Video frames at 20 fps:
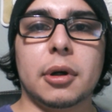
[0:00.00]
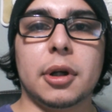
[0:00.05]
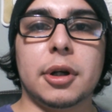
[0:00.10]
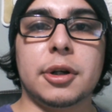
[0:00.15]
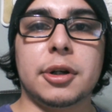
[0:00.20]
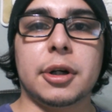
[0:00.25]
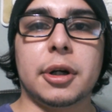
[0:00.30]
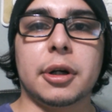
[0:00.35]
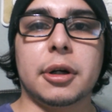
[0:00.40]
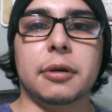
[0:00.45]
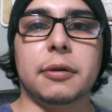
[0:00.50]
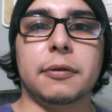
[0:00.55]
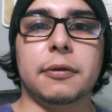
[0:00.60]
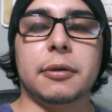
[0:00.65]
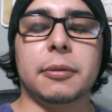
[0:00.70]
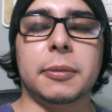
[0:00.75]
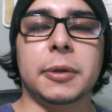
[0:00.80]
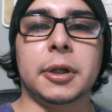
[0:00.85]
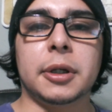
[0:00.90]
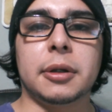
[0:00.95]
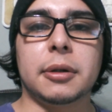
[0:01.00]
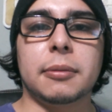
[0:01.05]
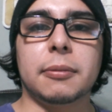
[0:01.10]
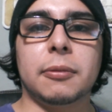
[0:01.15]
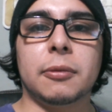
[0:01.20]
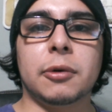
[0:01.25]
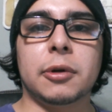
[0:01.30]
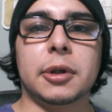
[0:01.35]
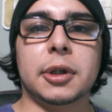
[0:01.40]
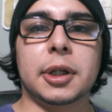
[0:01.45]
journey for me,
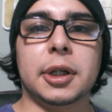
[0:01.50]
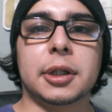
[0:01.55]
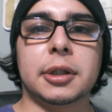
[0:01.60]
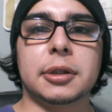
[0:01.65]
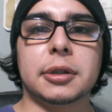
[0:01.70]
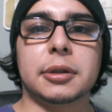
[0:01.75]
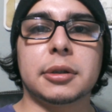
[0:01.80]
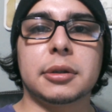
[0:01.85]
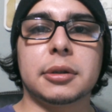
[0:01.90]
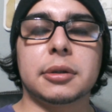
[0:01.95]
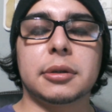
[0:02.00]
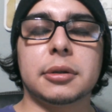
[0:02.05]
more or less.